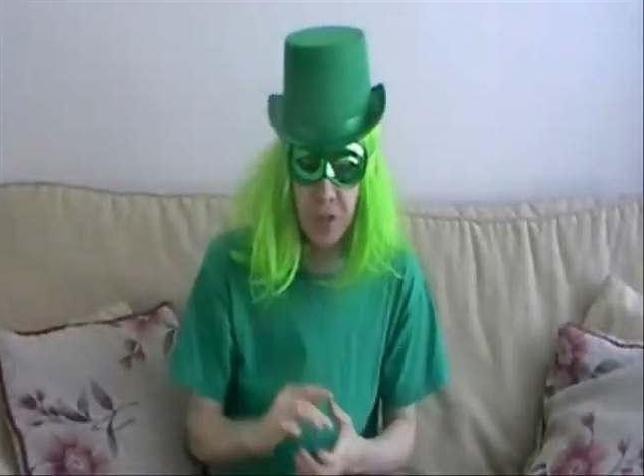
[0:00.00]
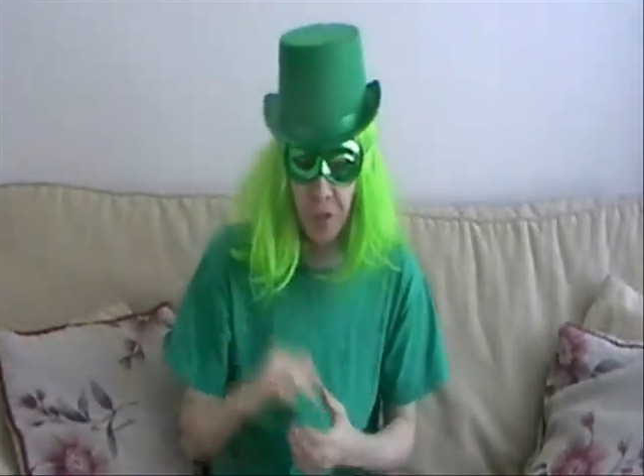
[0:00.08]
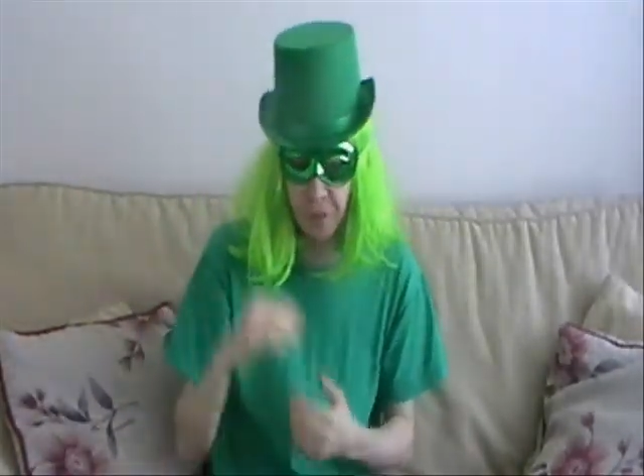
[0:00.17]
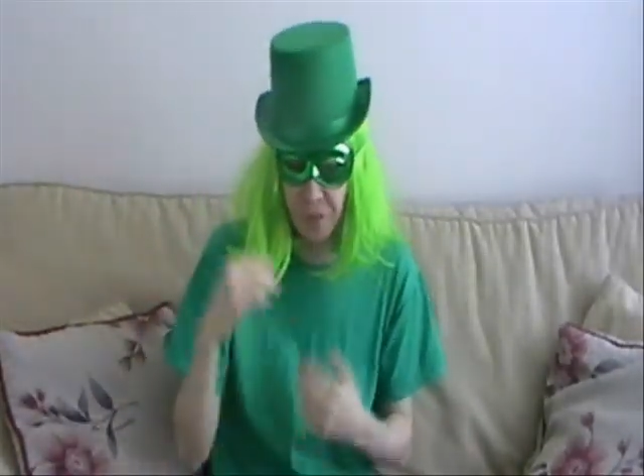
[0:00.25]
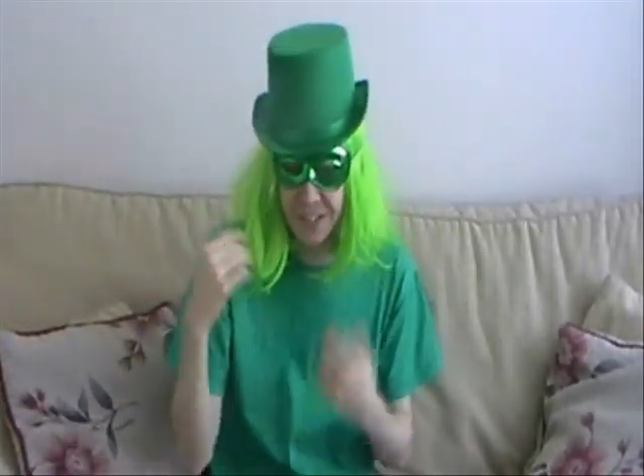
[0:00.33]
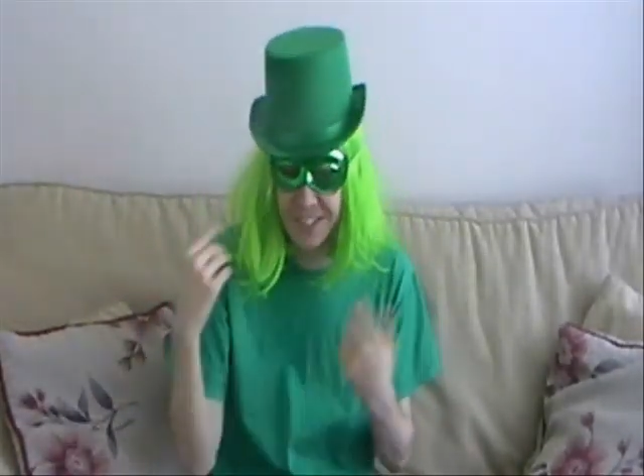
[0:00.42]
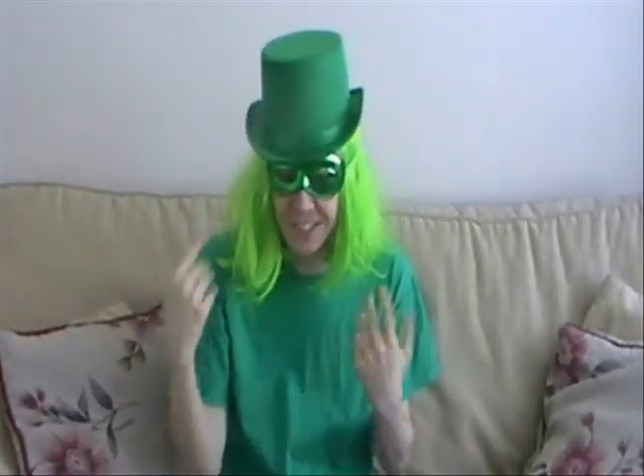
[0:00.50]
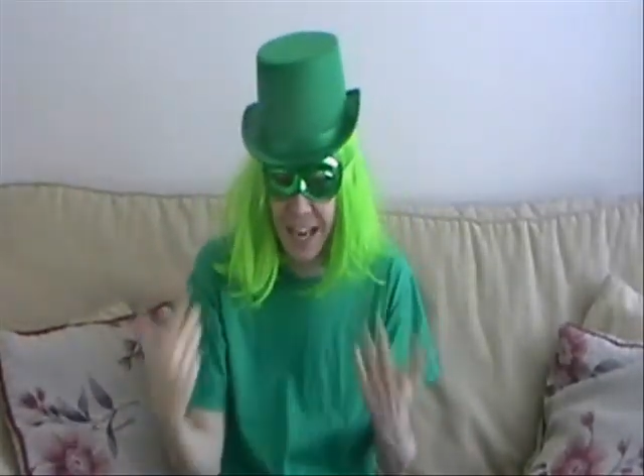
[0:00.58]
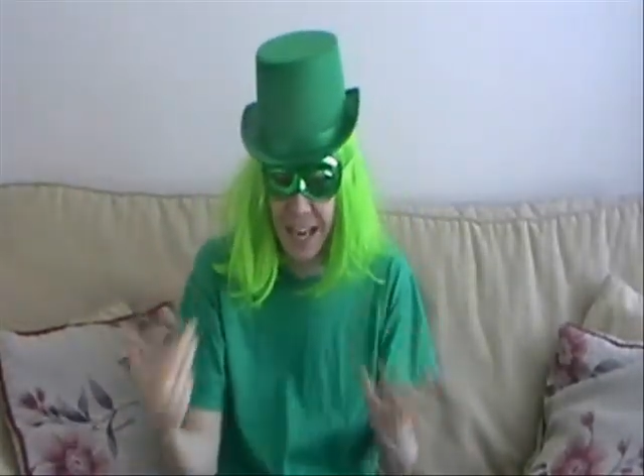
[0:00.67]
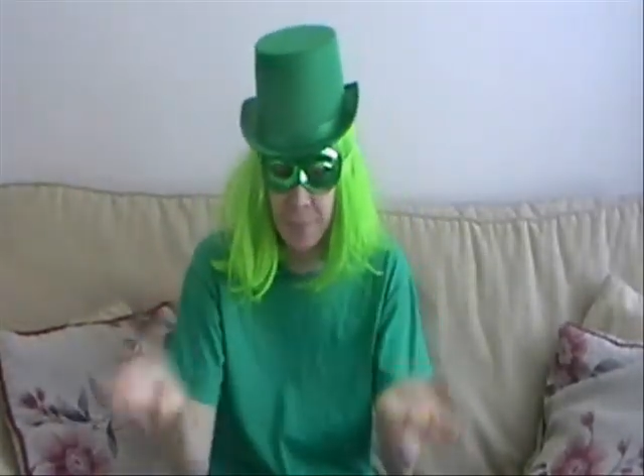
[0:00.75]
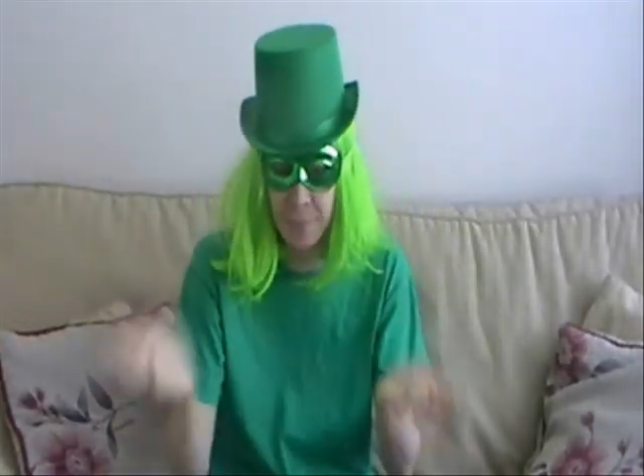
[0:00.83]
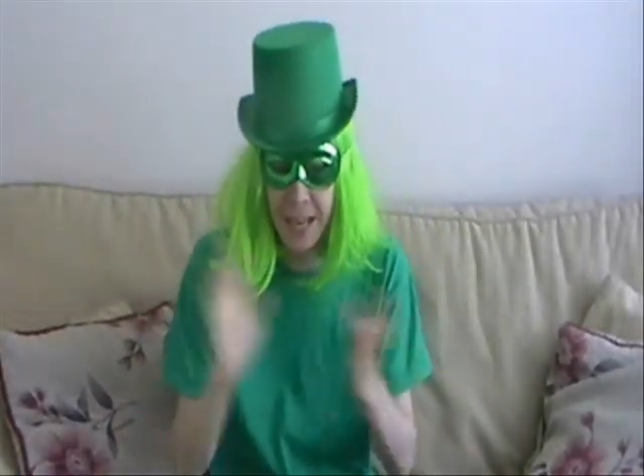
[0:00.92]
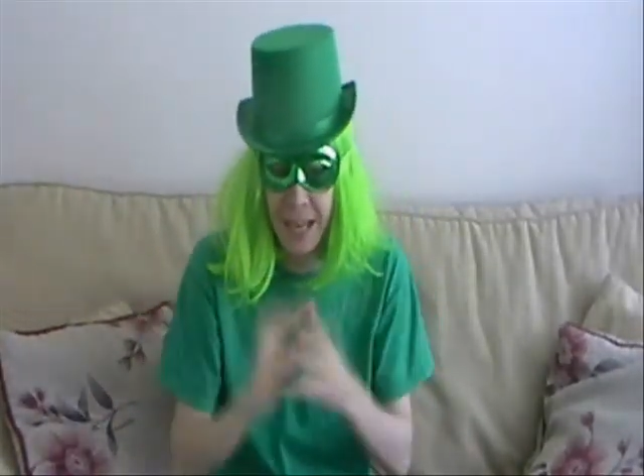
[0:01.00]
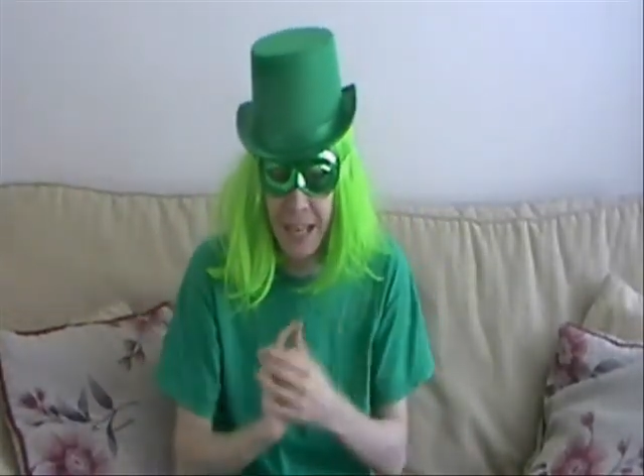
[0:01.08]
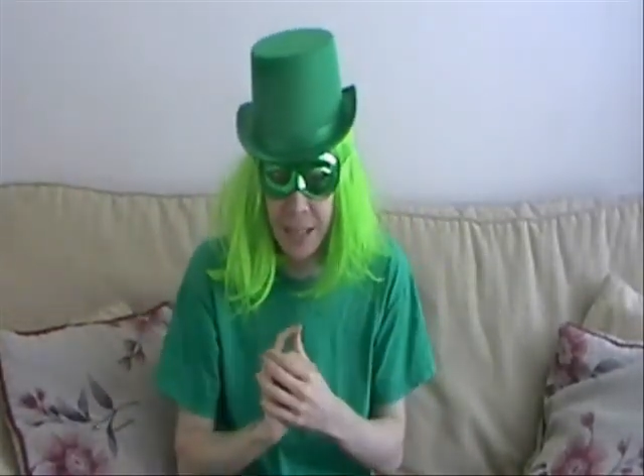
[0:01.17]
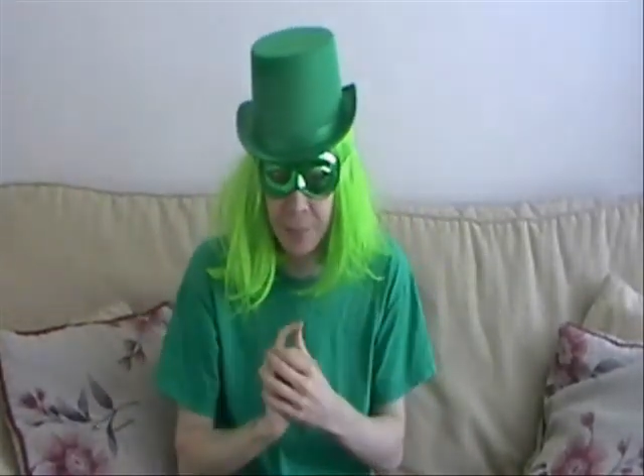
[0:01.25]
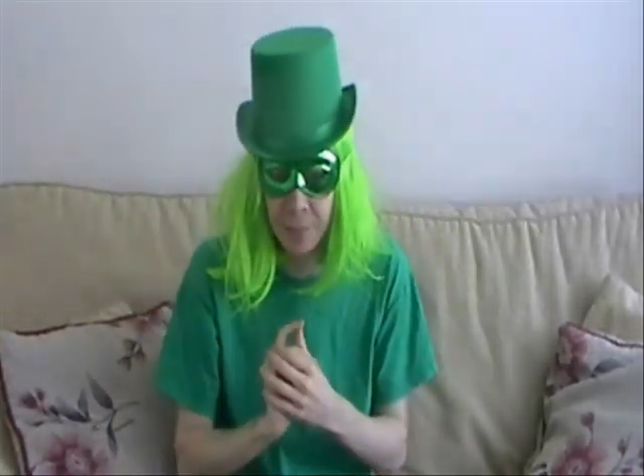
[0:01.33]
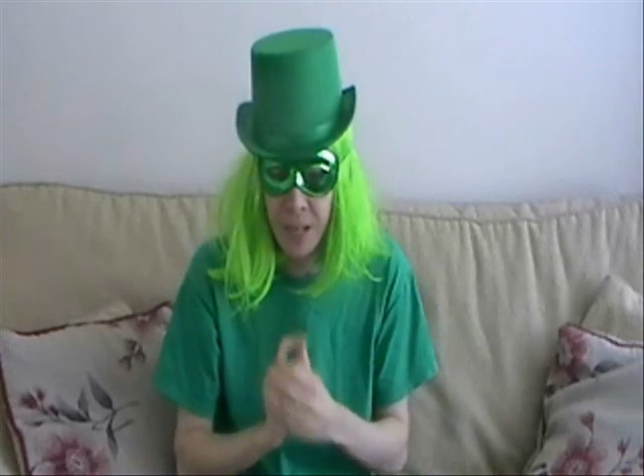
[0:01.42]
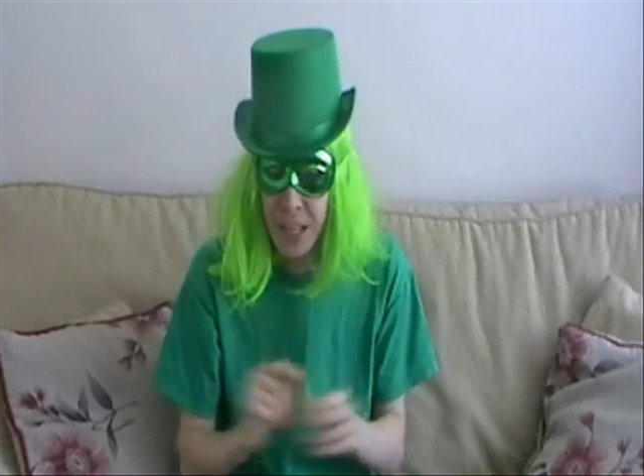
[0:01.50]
of the same name.